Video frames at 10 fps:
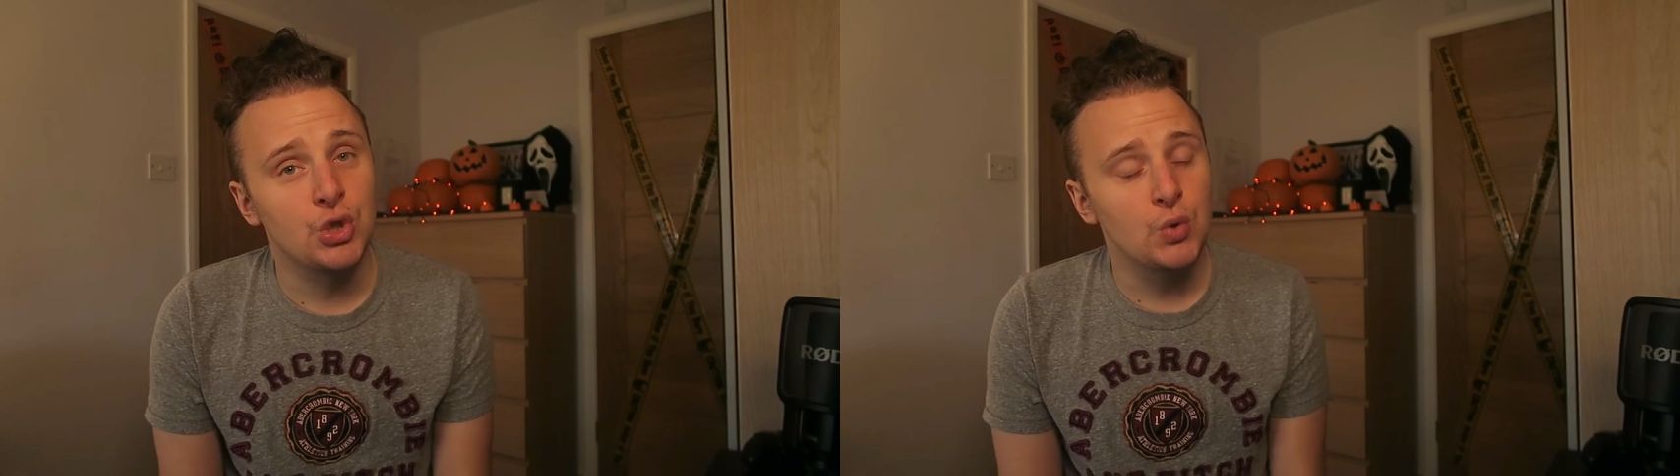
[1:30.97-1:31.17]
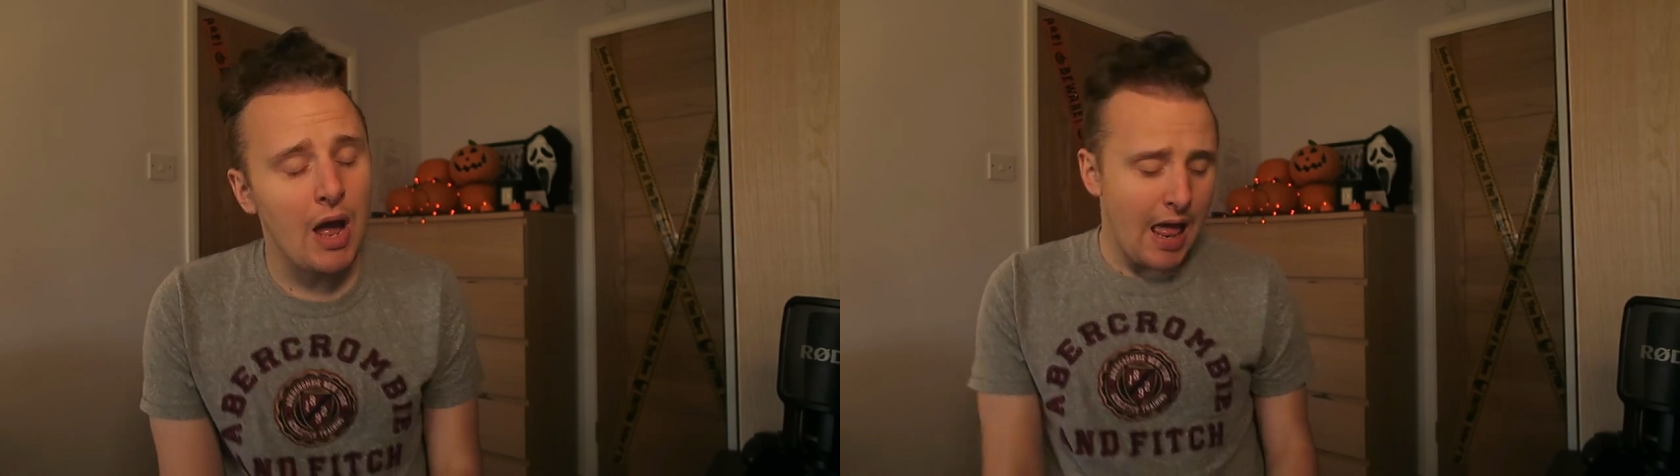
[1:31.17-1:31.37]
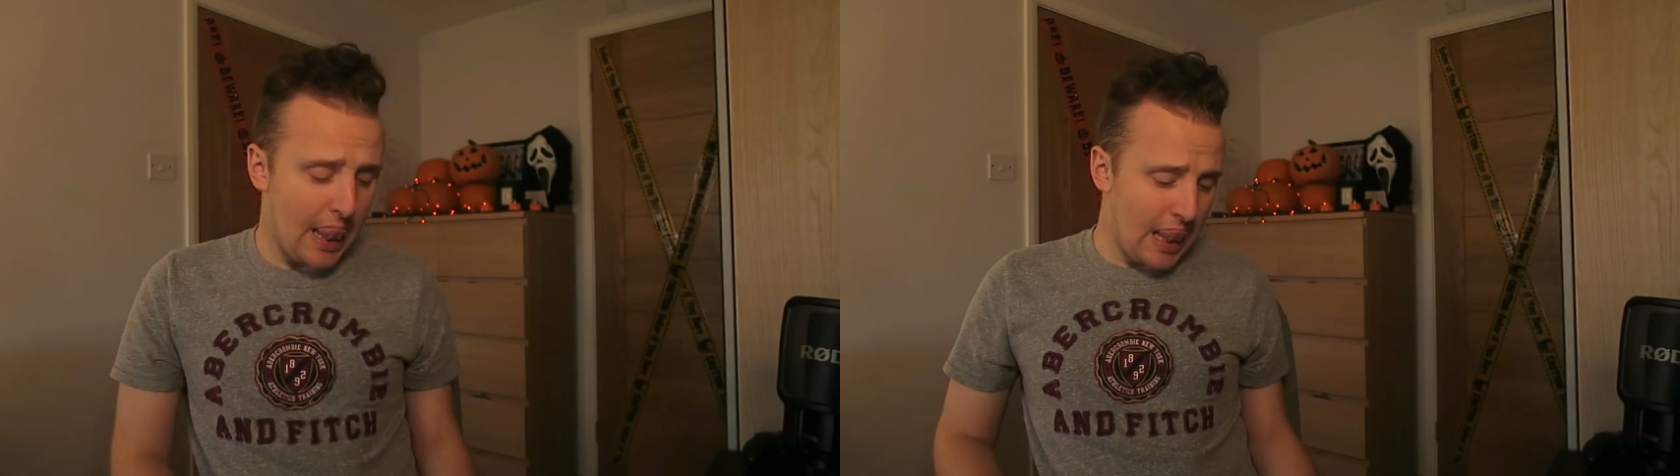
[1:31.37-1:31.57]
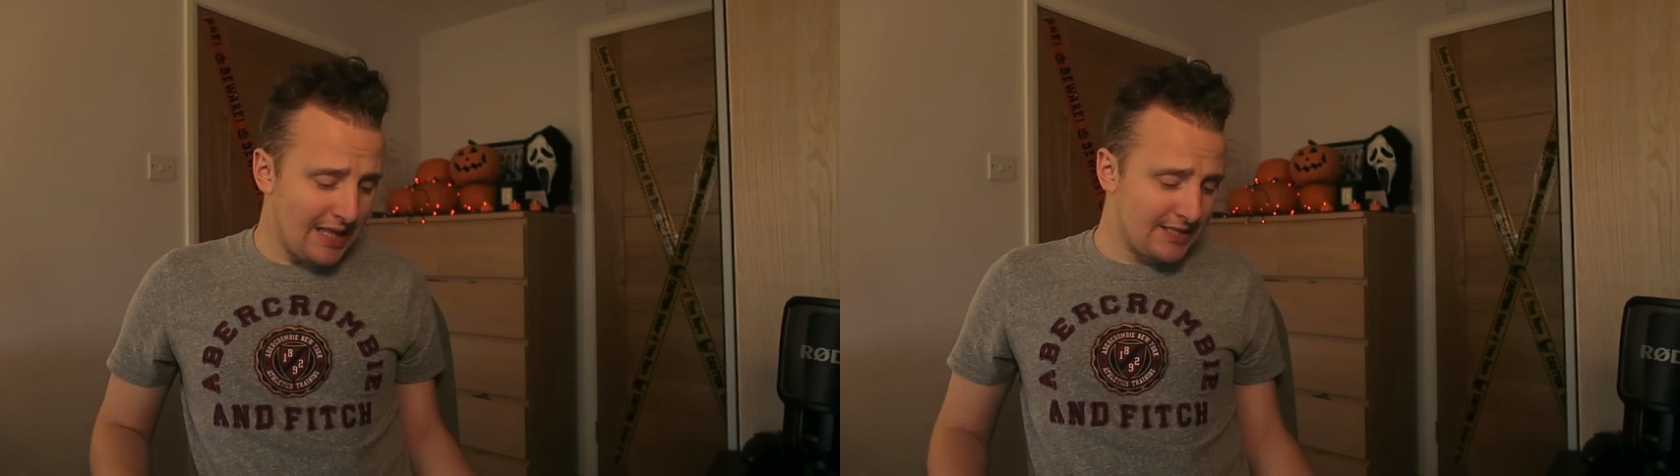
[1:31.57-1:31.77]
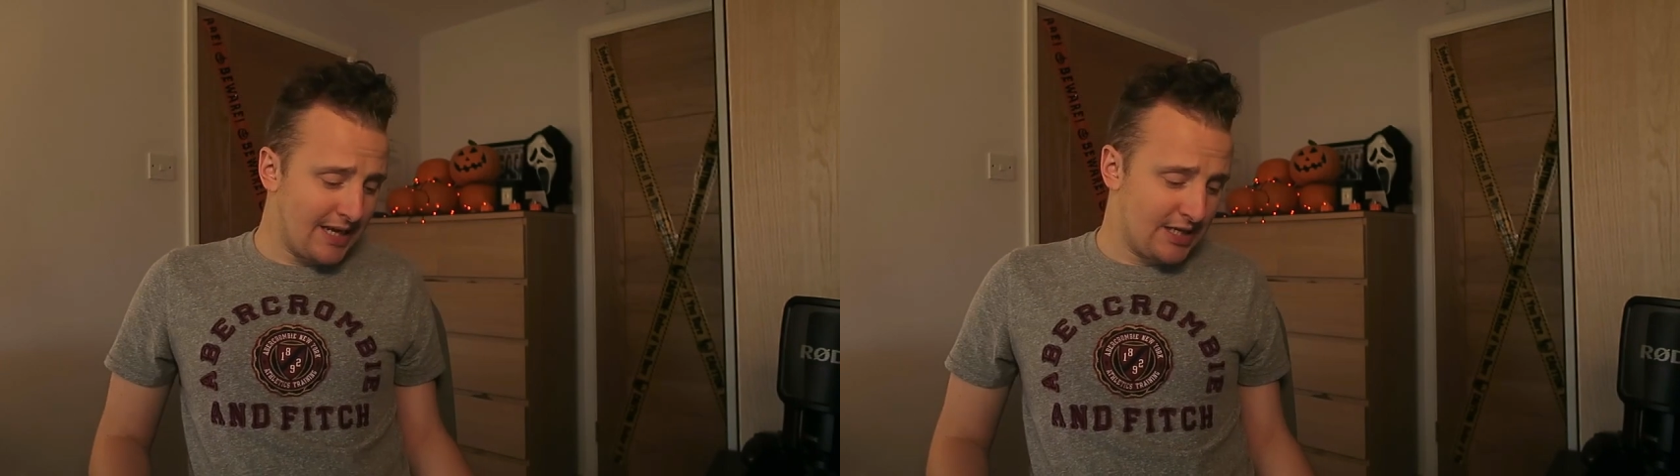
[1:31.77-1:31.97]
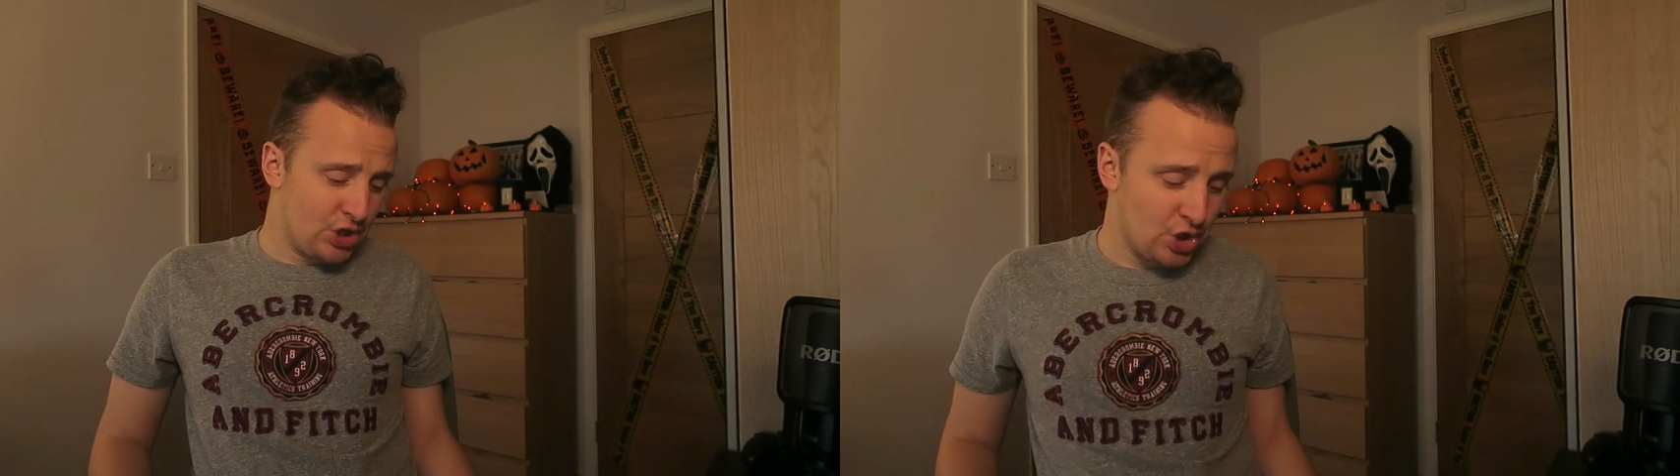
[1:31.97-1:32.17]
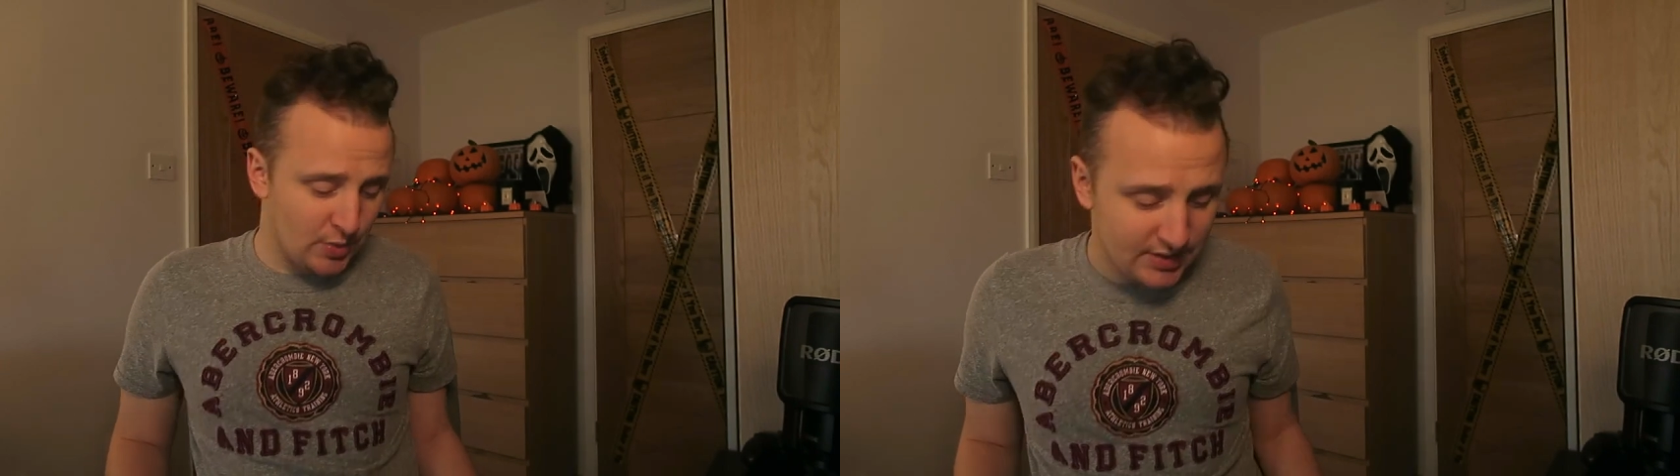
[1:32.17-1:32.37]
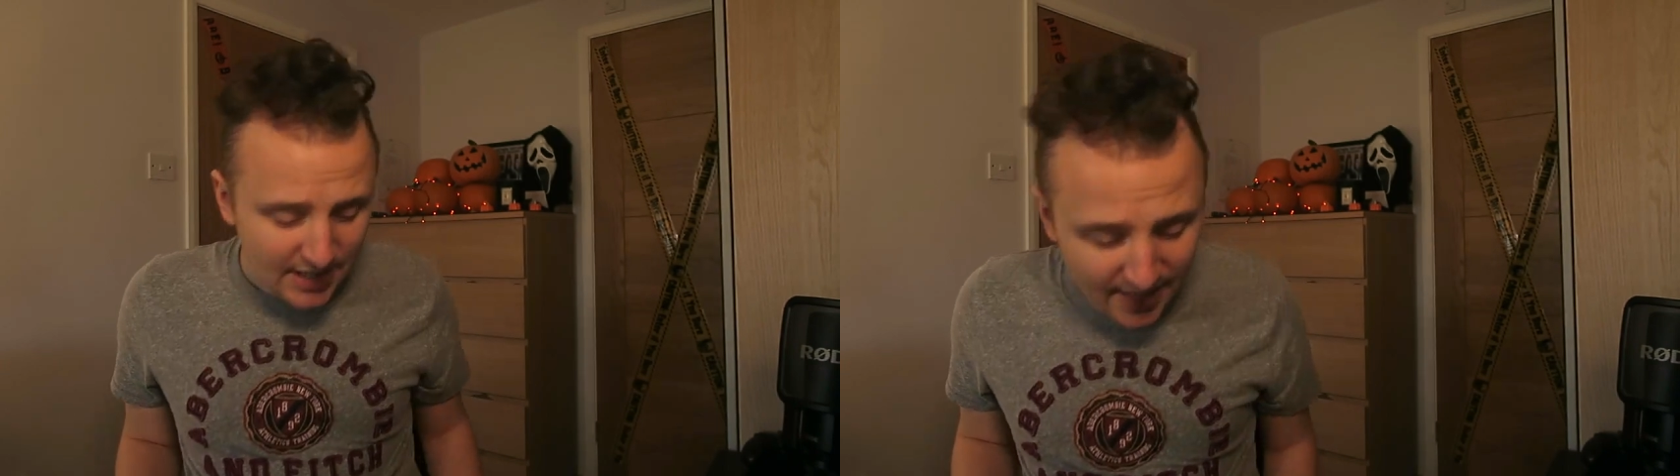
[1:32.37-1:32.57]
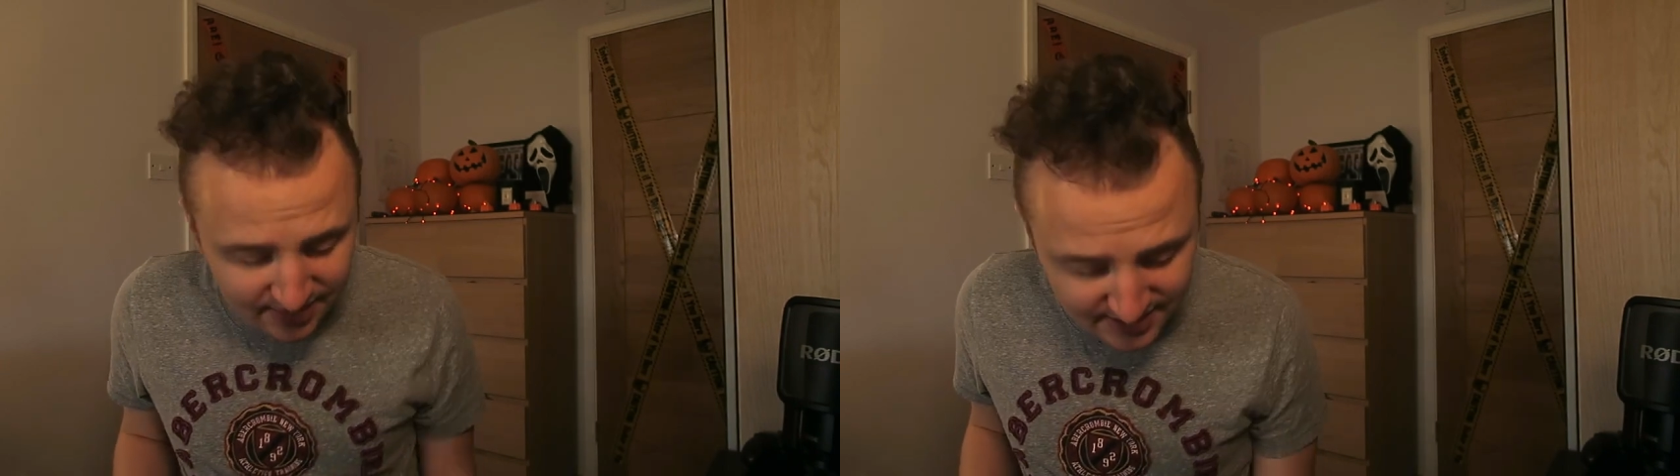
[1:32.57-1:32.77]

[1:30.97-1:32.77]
ado, let's get into it.